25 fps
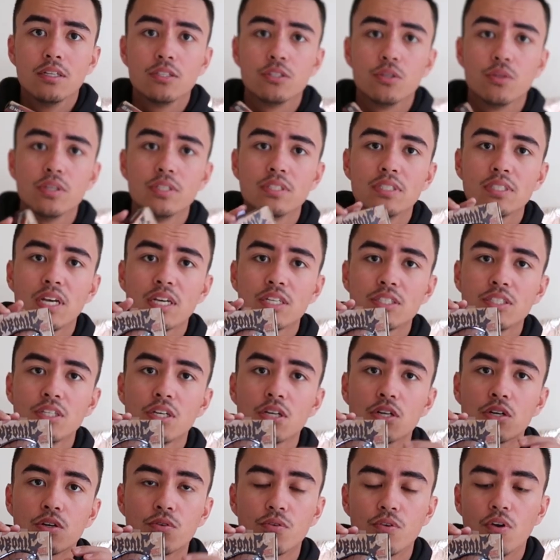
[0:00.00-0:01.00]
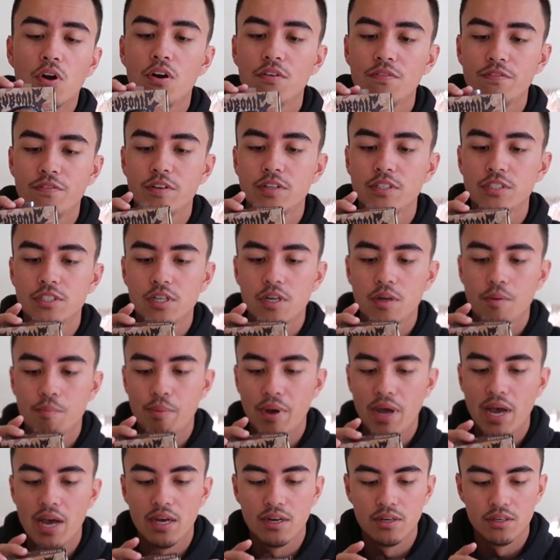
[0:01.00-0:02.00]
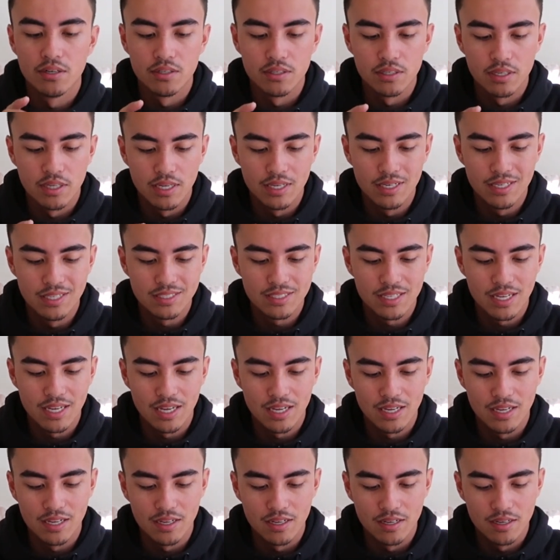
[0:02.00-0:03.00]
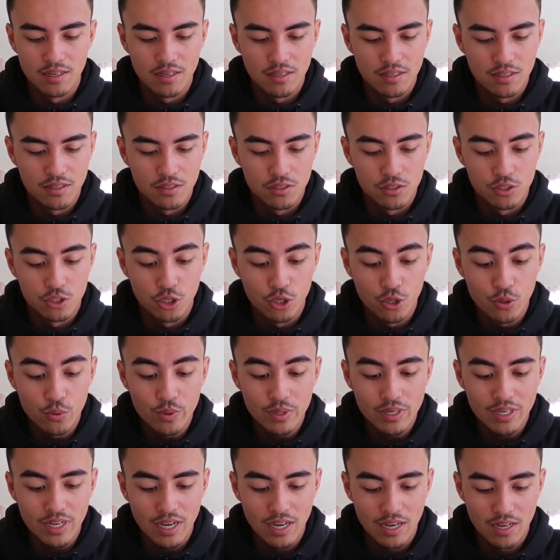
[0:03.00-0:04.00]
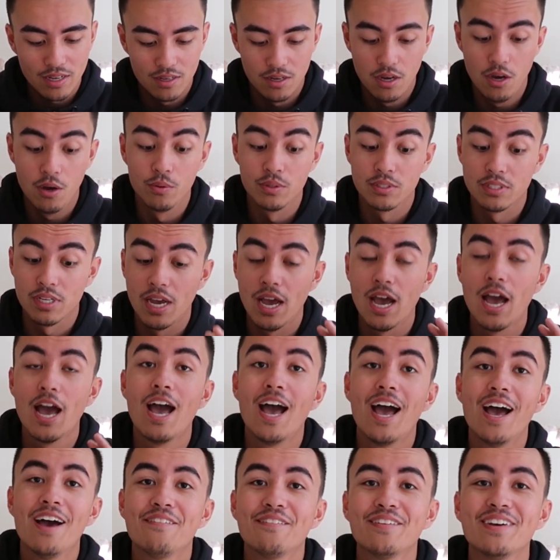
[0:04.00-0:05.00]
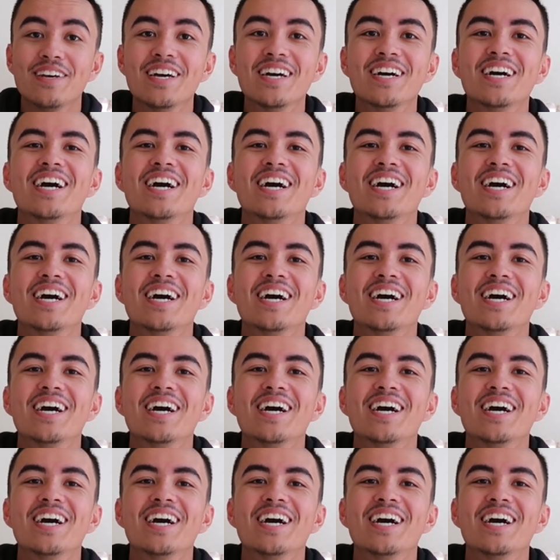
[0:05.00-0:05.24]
So this is actually a crawfish pattern. It is a it's a half,